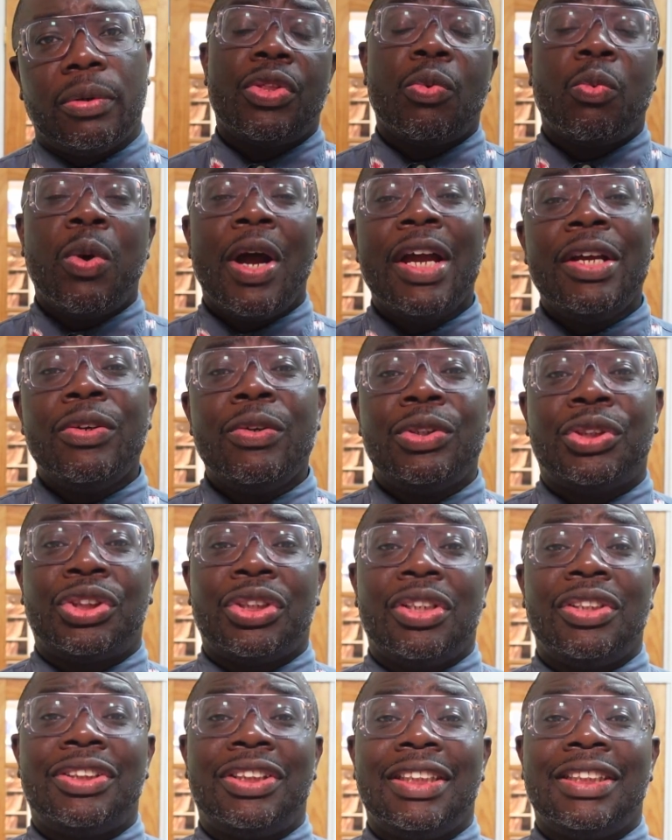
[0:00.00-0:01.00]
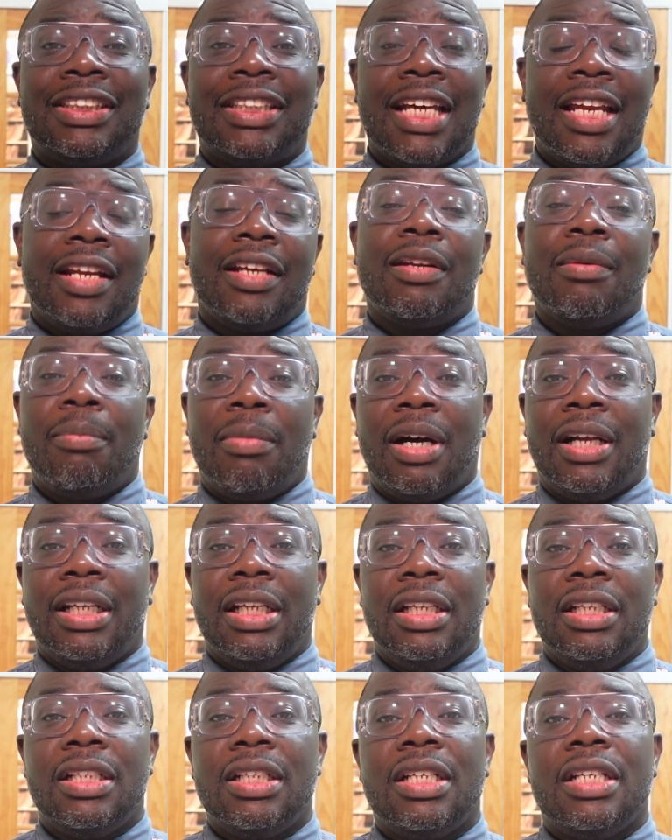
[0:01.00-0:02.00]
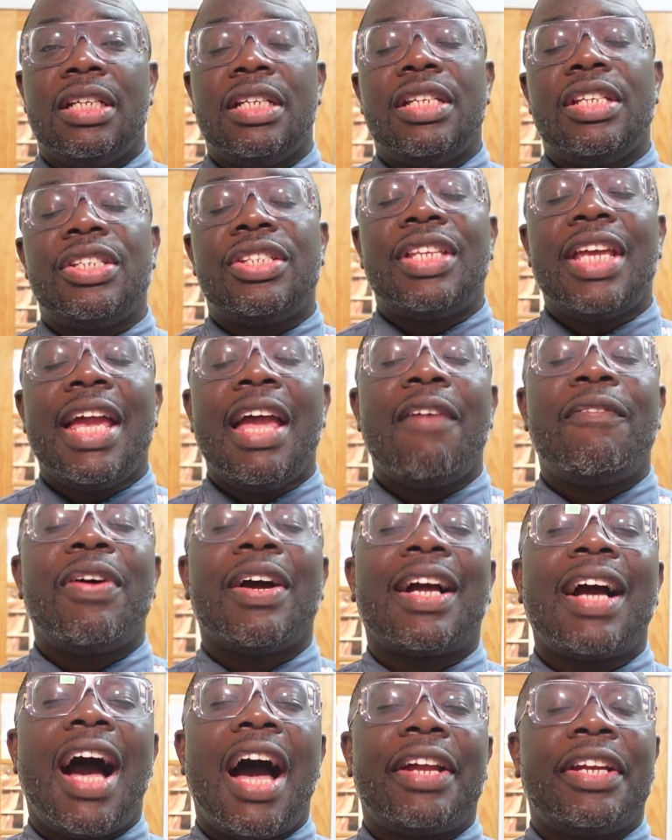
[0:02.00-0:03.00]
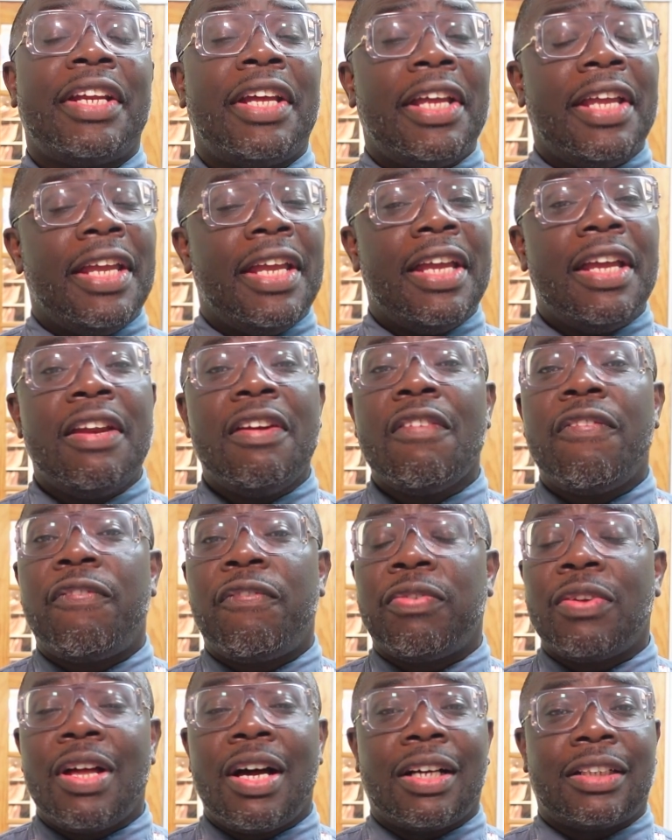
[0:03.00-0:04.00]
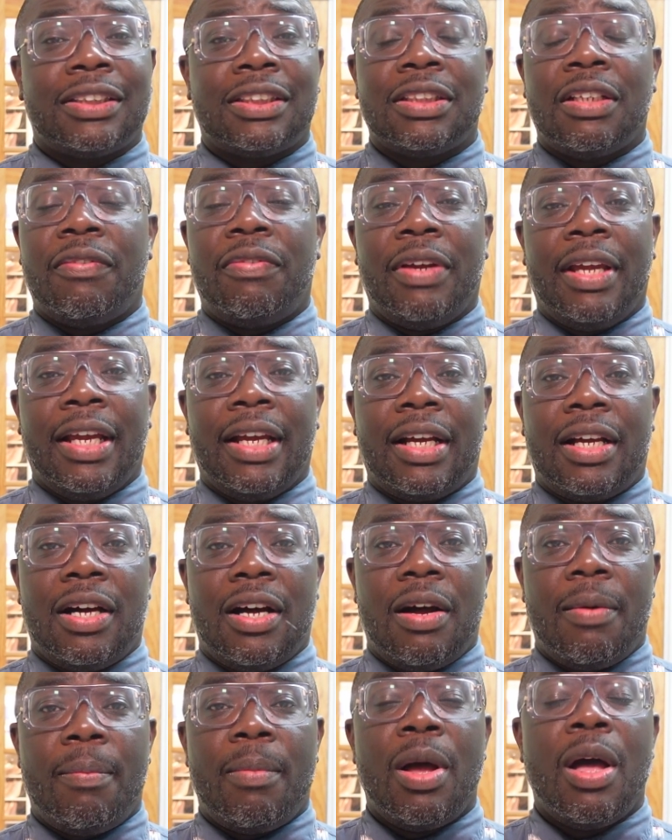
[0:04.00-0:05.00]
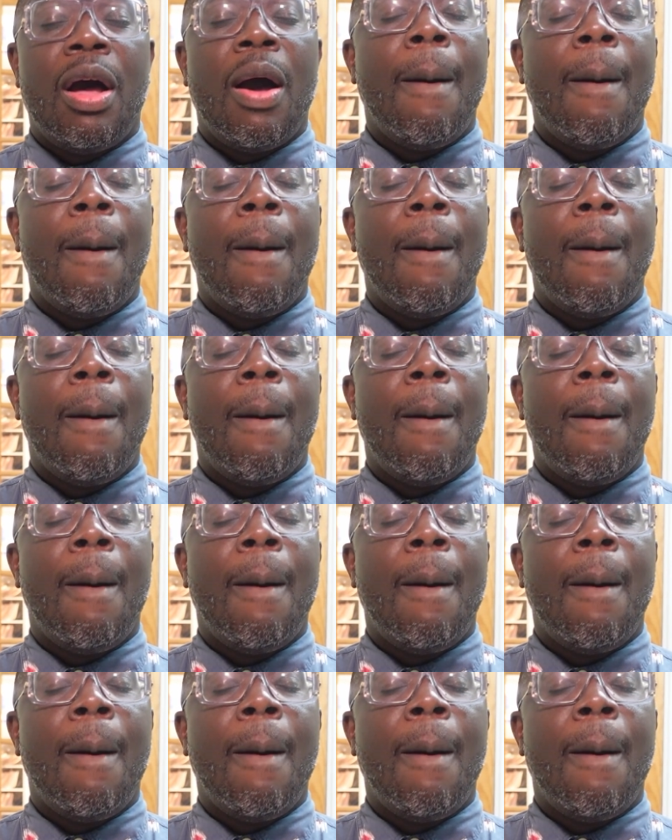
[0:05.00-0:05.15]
The way New Jersey is getting the money is they have gotten an influx of income.